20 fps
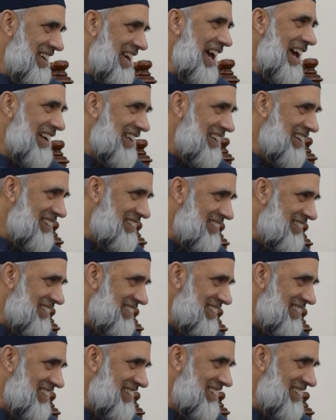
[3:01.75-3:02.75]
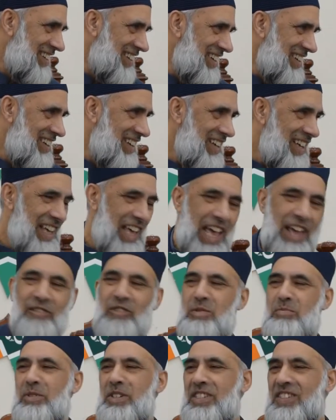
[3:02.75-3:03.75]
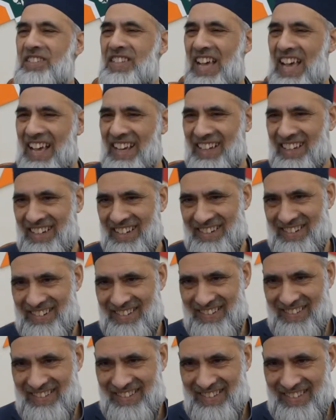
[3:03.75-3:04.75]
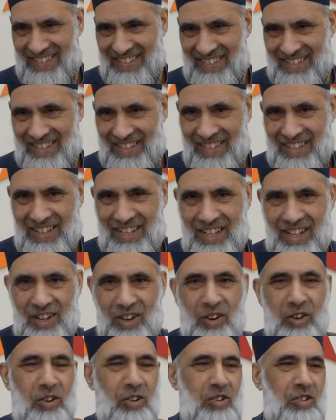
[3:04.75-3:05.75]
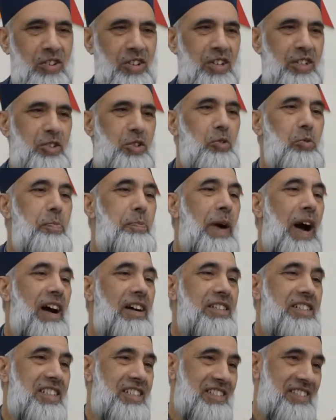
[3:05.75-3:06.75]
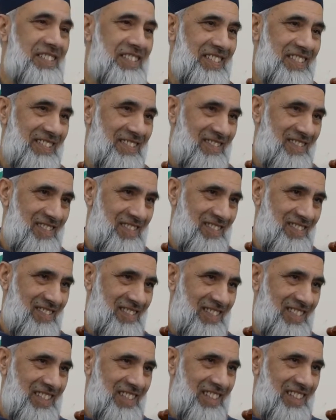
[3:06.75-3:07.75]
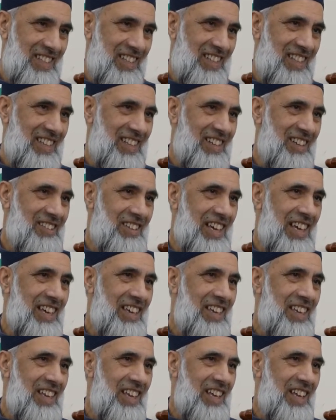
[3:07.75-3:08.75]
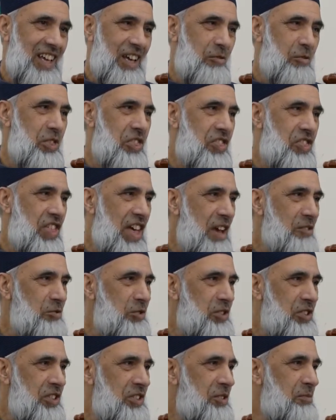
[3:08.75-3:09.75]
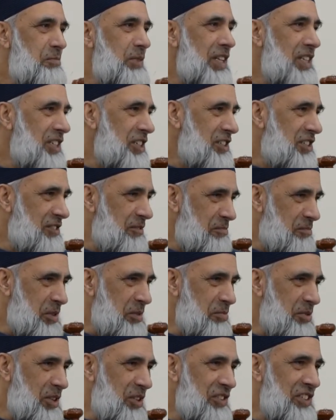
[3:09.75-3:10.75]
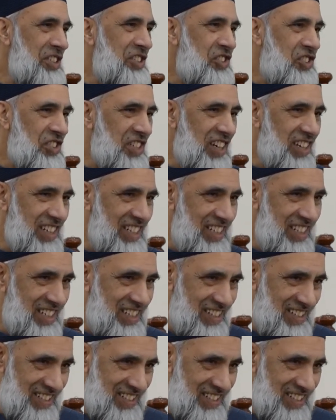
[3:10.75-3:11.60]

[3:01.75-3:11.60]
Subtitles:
anger, everybody's anger, or two parties, okay, with thousands, millions of people on each side?